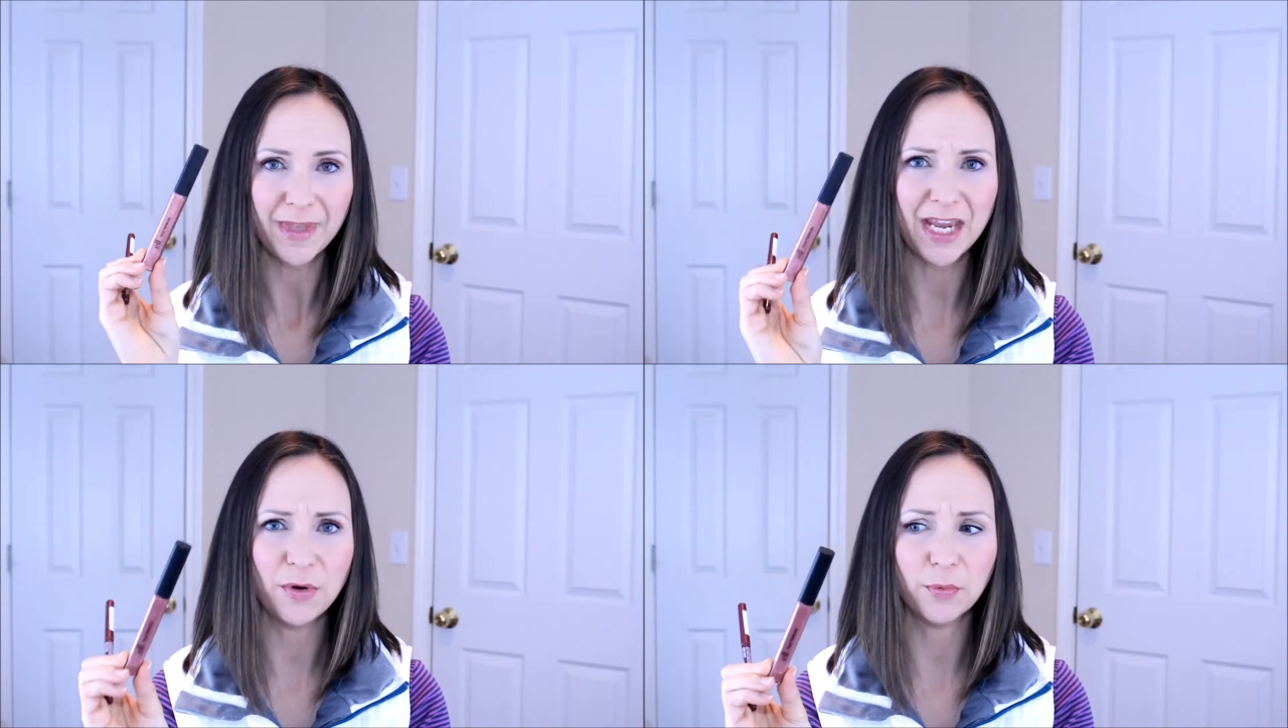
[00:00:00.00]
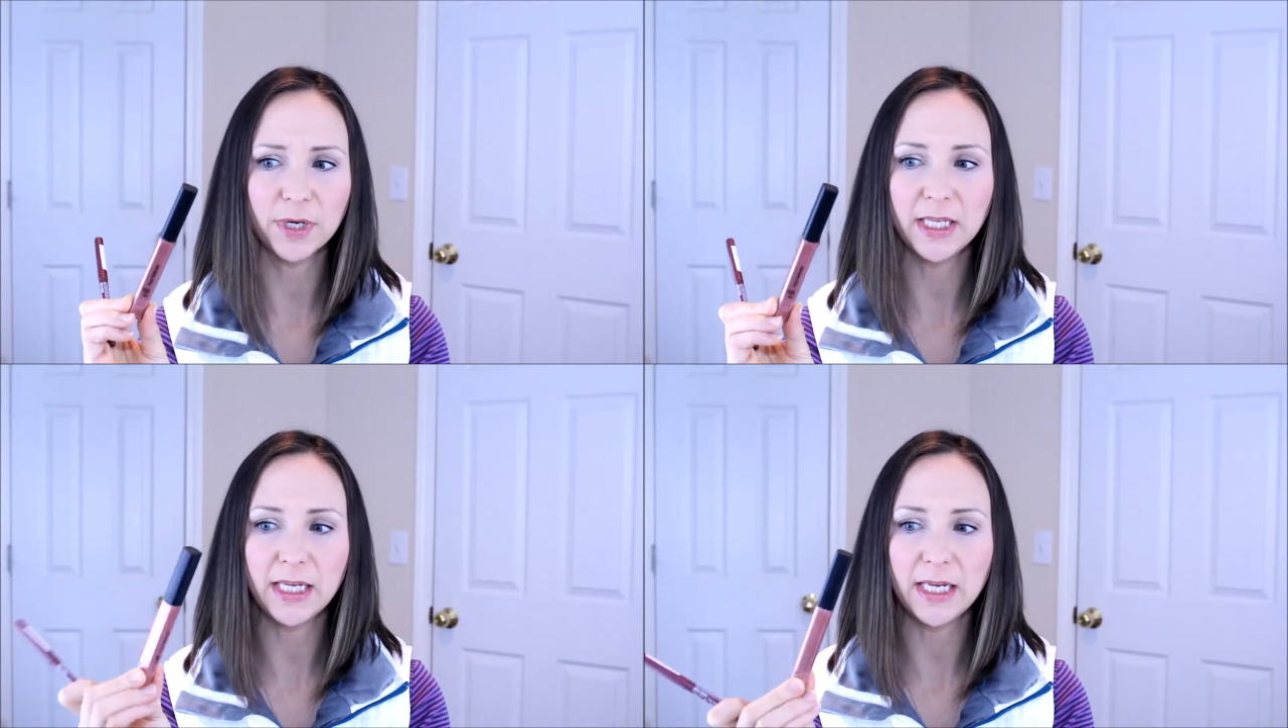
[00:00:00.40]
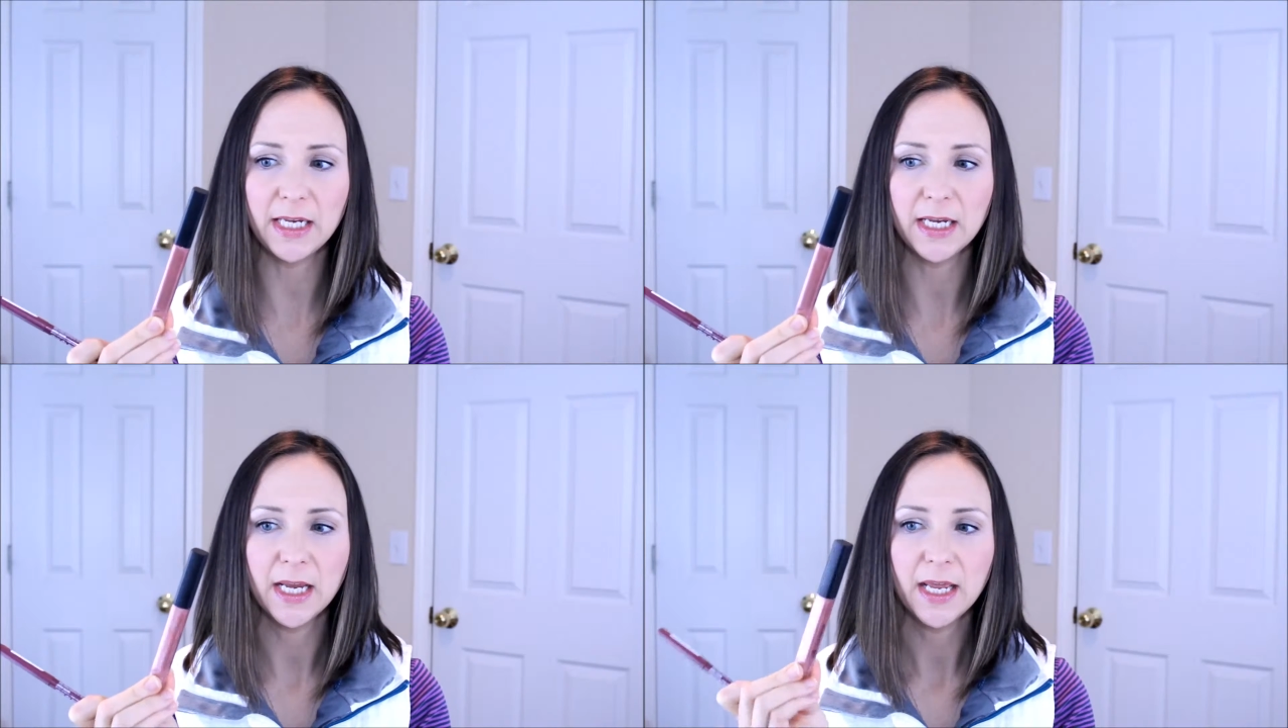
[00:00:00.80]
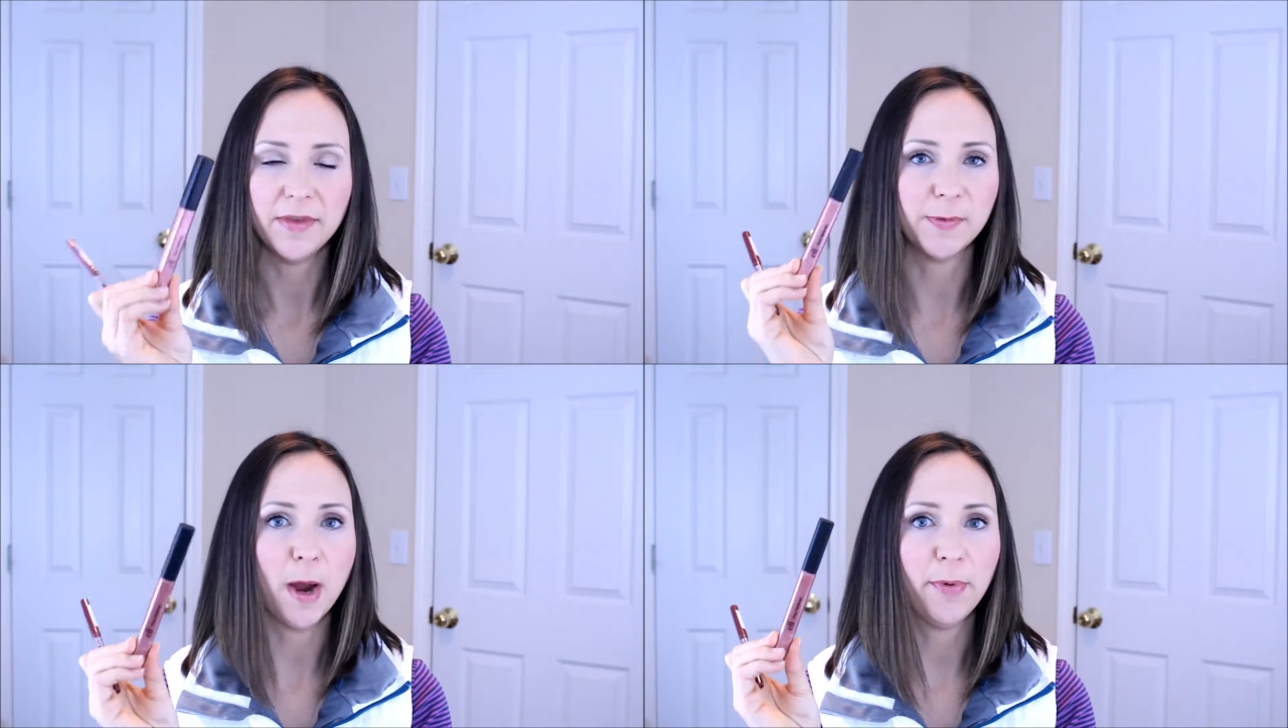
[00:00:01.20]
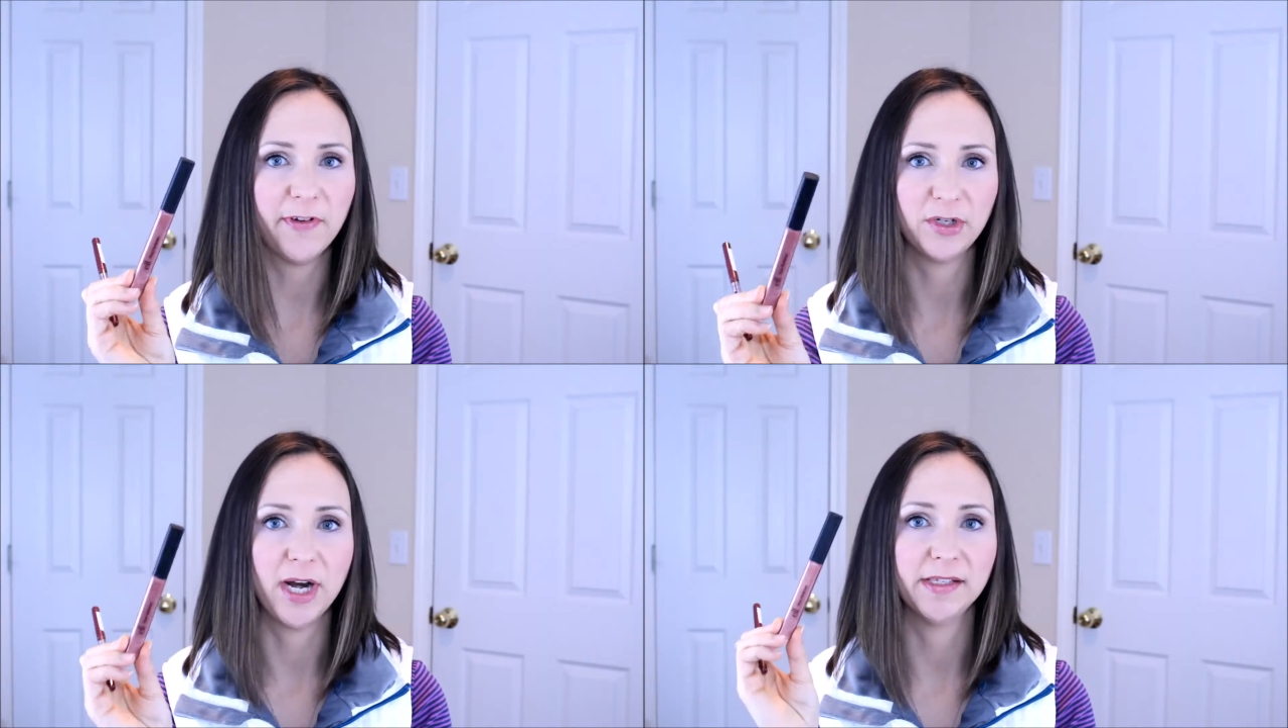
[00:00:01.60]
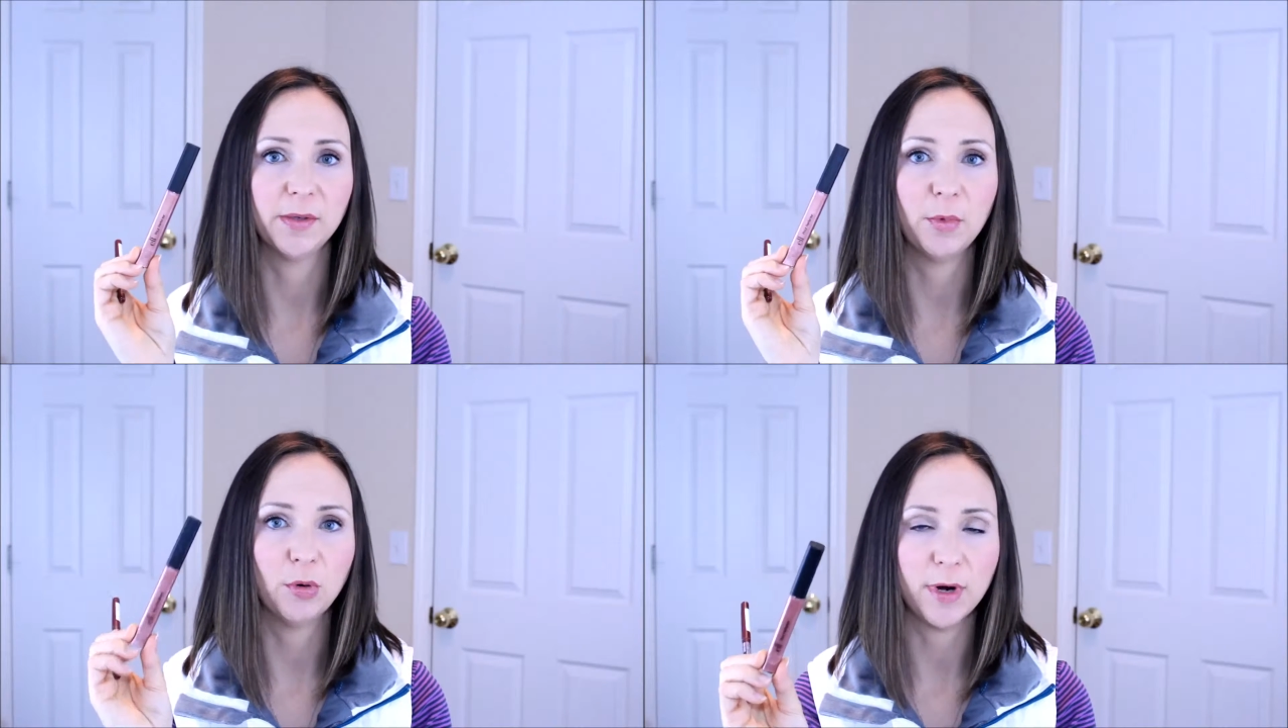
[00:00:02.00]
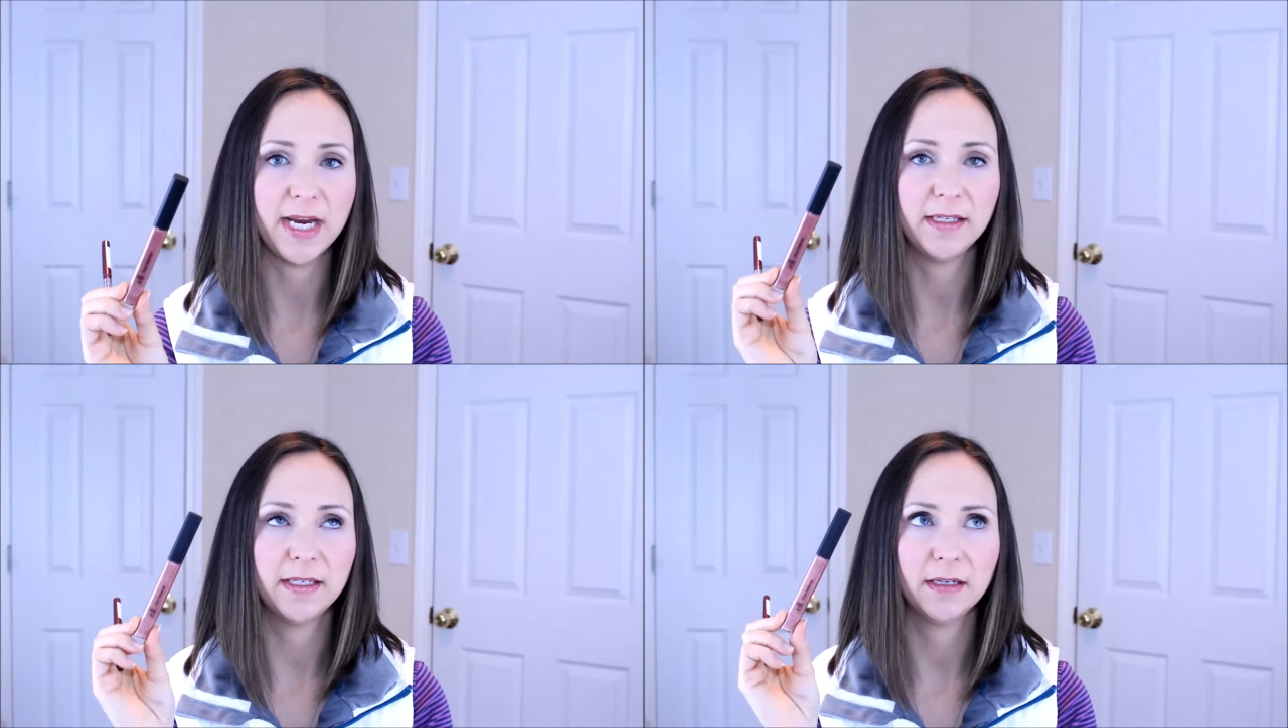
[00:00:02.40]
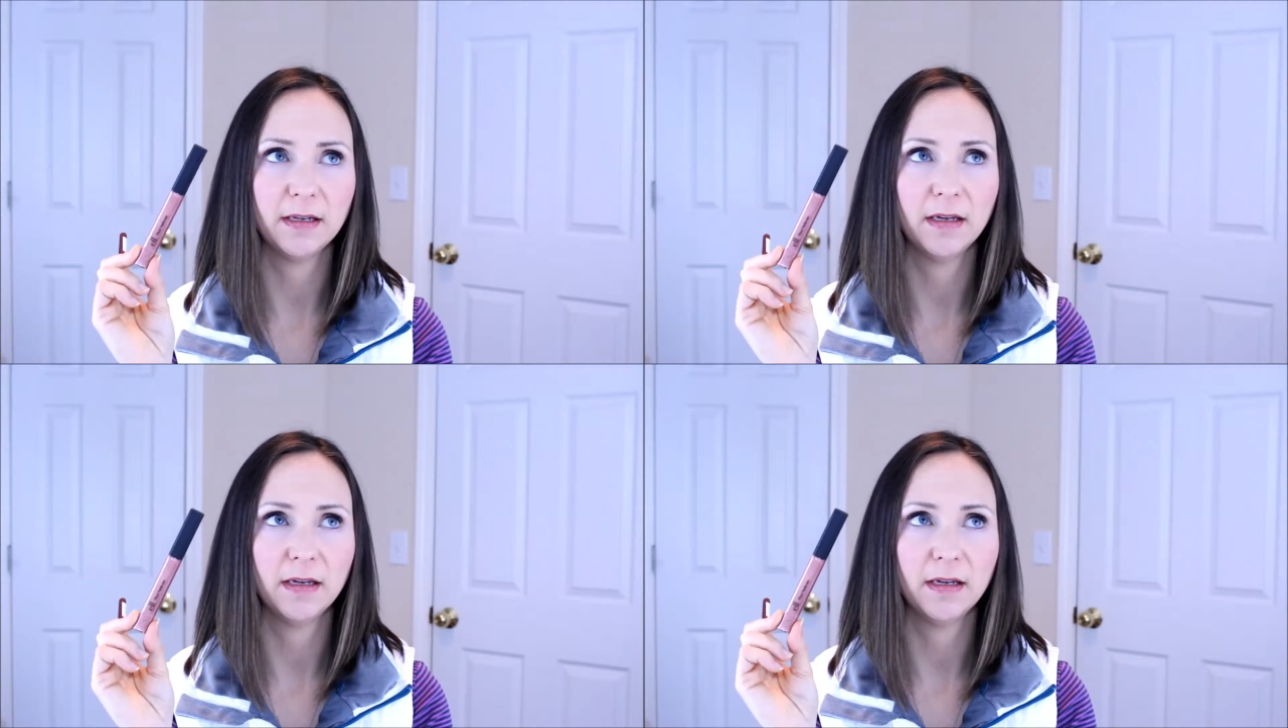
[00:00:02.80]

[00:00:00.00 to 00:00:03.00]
This Pout Perfector has some great,